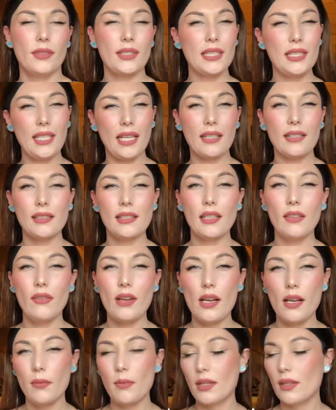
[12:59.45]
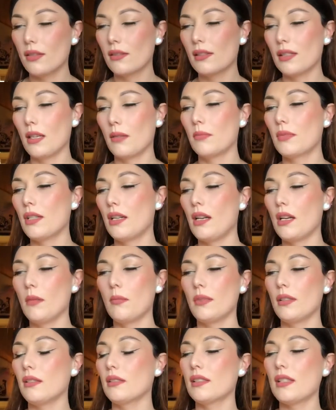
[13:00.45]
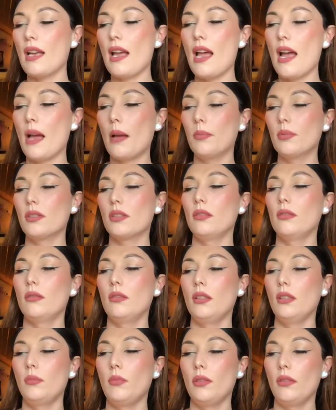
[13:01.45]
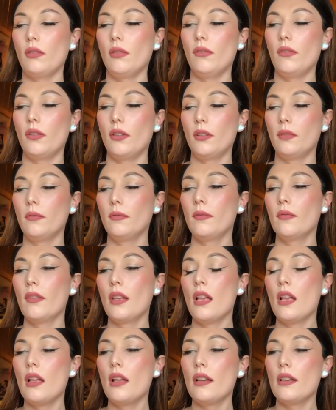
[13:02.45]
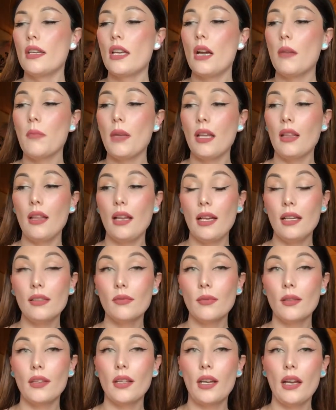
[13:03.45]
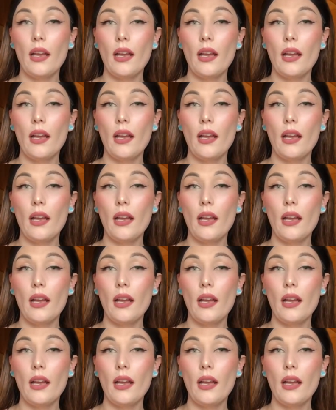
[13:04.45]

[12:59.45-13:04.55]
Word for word: sexy vibe at the same time. It's absolutely beautiful. Now, my last one that I